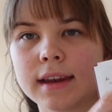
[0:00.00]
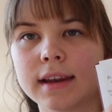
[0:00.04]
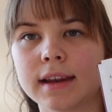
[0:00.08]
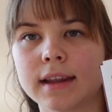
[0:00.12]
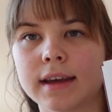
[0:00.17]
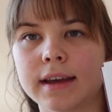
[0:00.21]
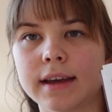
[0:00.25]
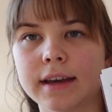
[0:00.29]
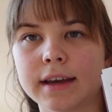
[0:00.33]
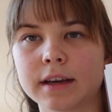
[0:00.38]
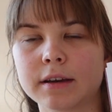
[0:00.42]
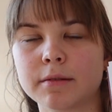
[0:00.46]

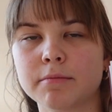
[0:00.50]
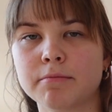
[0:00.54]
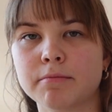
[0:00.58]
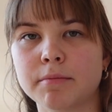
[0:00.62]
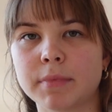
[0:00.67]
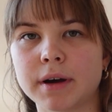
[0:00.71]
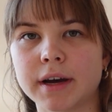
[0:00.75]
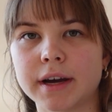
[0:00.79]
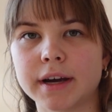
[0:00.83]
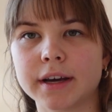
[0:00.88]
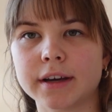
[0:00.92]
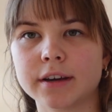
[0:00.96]
like
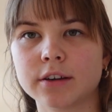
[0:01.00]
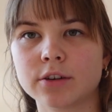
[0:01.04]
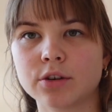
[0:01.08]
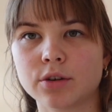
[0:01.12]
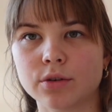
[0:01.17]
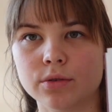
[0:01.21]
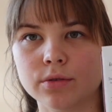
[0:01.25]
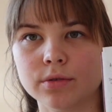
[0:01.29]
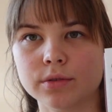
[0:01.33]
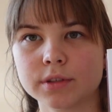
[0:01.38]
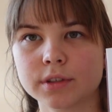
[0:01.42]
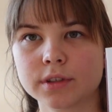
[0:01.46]
my
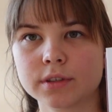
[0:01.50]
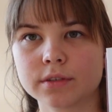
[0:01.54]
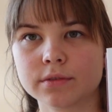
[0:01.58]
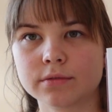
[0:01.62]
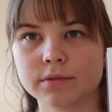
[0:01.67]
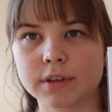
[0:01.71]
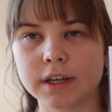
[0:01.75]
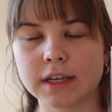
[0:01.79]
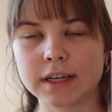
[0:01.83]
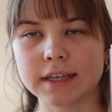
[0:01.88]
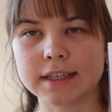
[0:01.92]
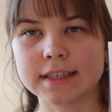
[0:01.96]
goals
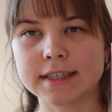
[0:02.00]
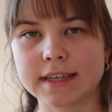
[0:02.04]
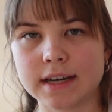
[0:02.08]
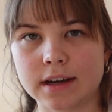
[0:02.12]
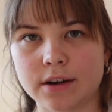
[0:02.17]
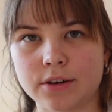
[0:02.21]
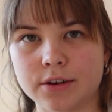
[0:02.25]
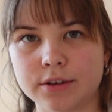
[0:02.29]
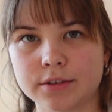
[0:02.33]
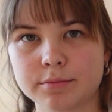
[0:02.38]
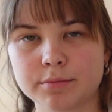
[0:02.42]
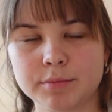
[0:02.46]
written
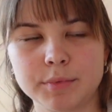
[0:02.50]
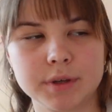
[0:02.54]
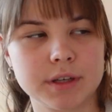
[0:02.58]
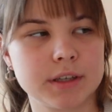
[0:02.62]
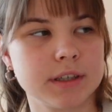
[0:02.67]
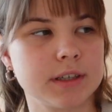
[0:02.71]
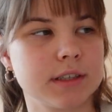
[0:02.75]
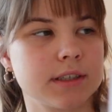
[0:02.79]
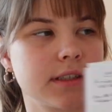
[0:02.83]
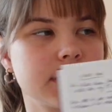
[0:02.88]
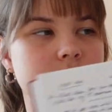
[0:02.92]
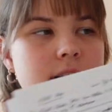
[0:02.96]
down
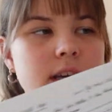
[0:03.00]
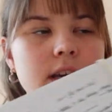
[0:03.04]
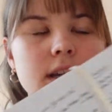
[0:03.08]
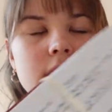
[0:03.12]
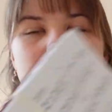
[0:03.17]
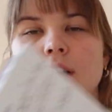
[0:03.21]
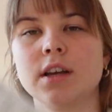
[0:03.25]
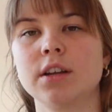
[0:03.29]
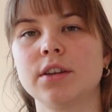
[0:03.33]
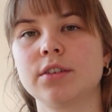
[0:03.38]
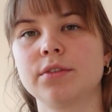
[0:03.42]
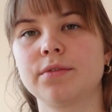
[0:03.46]
because
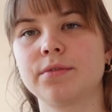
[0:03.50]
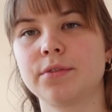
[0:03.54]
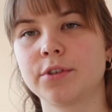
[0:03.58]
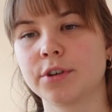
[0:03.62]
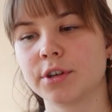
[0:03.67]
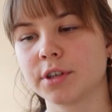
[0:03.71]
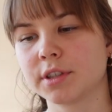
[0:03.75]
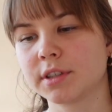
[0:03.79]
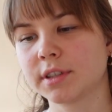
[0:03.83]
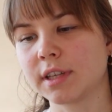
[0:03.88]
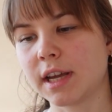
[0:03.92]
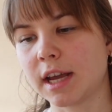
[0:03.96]
the
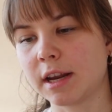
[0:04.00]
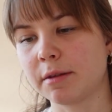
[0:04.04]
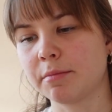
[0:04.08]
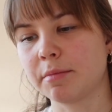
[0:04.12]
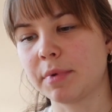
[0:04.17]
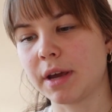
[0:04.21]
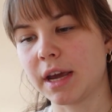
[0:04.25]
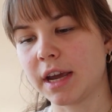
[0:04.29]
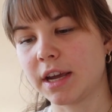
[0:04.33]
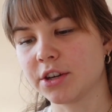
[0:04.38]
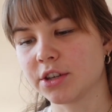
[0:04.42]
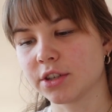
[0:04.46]
first 10
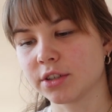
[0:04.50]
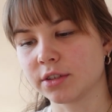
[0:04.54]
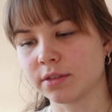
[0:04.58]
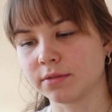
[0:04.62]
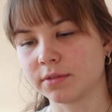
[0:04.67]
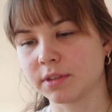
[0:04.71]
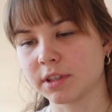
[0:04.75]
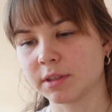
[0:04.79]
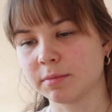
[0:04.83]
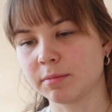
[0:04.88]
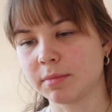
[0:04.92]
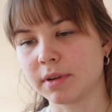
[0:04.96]
pages
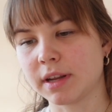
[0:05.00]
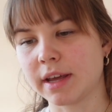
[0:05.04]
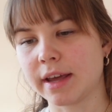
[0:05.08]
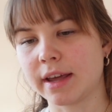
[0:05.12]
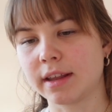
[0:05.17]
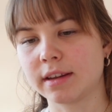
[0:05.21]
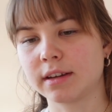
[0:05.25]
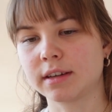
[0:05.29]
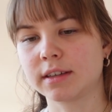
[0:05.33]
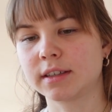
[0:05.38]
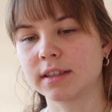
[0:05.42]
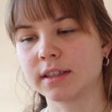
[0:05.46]
of this
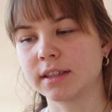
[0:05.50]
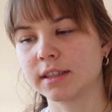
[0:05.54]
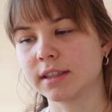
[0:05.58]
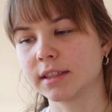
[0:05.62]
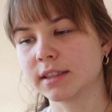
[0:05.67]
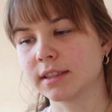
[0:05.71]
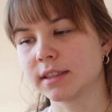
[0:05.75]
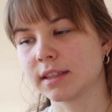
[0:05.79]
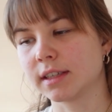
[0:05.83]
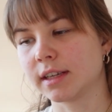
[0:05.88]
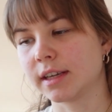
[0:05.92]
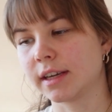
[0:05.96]
planner
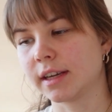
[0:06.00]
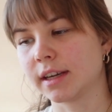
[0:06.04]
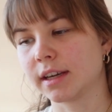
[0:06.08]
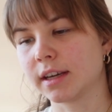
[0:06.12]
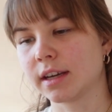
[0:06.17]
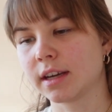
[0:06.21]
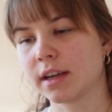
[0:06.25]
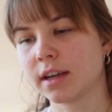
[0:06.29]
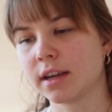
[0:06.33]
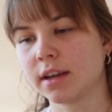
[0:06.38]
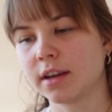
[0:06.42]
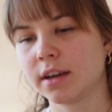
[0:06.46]
is like
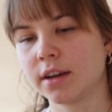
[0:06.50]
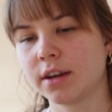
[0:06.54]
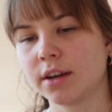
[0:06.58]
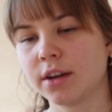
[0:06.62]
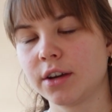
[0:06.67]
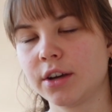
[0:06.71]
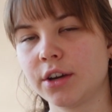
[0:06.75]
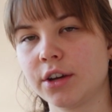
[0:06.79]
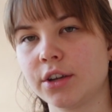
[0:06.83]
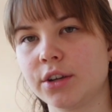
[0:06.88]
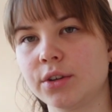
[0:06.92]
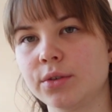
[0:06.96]

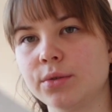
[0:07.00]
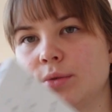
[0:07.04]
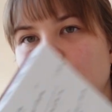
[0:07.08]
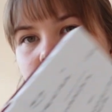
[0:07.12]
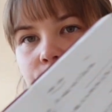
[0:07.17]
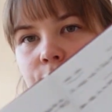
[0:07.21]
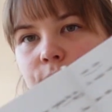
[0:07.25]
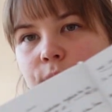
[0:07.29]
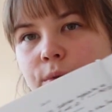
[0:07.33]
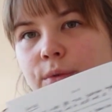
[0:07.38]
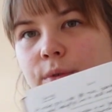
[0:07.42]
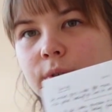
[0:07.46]

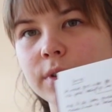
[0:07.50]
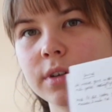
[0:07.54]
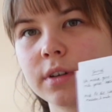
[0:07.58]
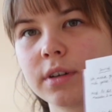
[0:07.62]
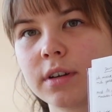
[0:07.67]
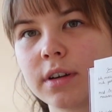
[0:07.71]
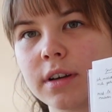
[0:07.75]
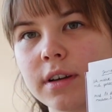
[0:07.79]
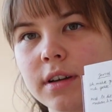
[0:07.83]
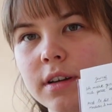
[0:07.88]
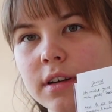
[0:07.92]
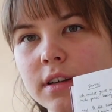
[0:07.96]
you
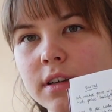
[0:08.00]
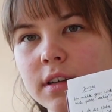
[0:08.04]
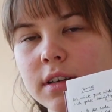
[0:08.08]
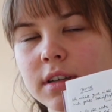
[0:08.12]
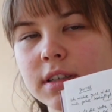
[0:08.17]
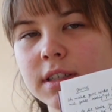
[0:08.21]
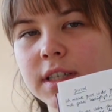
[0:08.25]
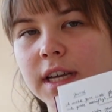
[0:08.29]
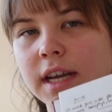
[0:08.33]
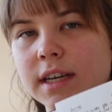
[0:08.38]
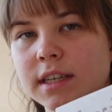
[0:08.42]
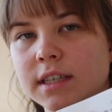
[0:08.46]

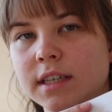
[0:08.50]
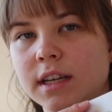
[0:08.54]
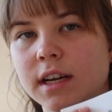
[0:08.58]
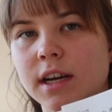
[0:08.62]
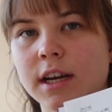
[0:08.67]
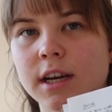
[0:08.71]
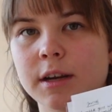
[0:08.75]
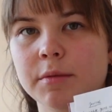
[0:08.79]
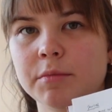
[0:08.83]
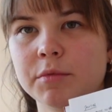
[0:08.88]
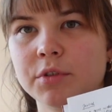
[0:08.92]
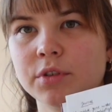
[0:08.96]
take
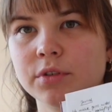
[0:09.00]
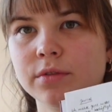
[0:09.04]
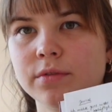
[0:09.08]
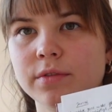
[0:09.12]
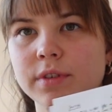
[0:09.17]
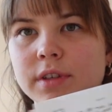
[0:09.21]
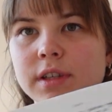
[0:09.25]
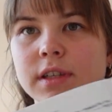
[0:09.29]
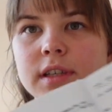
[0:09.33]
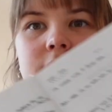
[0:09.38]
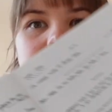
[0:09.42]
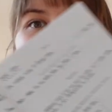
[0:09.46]
time to
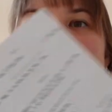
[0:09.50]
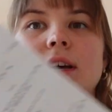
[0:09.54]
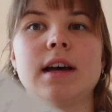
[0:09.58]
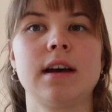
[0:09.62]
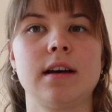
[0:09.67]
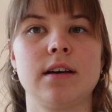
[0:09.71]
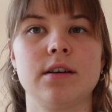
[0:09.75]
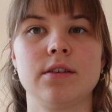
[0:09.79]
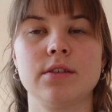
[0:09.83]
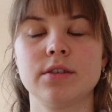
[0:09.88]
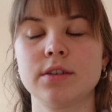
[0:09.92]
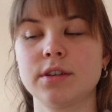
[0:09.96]
fill this
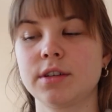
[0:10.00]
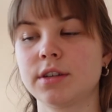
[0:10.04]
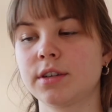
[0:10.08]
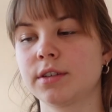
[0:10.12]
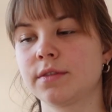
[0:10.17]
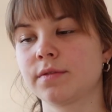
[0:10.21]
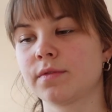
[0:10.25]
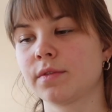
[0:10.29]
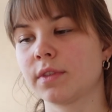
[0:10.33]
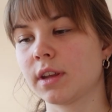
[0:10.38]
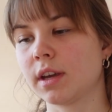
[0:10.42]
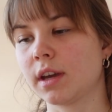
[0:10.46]

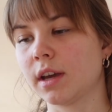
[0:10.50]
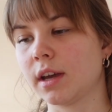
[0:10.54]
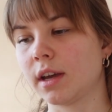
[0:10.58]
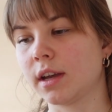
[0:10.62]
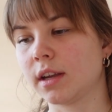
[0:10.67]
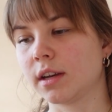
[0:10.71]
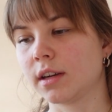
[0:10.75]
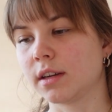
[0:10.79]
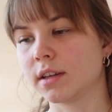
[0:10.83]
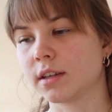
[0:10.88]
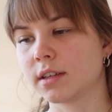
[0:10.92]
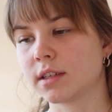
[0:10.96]
out
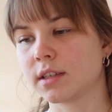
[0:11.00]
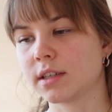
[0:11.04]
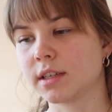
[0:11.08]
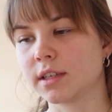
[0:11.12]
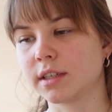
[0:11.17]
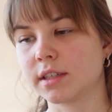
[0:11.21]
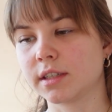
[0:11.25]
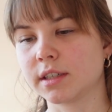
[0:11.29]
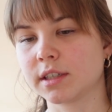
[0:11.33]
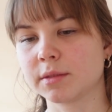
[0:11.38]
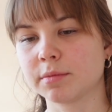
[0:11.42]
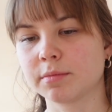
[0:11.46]
and
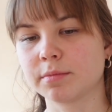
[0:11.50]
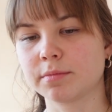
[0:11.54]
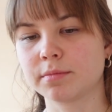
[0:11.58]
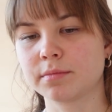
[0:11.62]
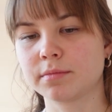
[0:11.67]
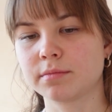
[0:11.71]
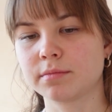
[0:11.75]
there's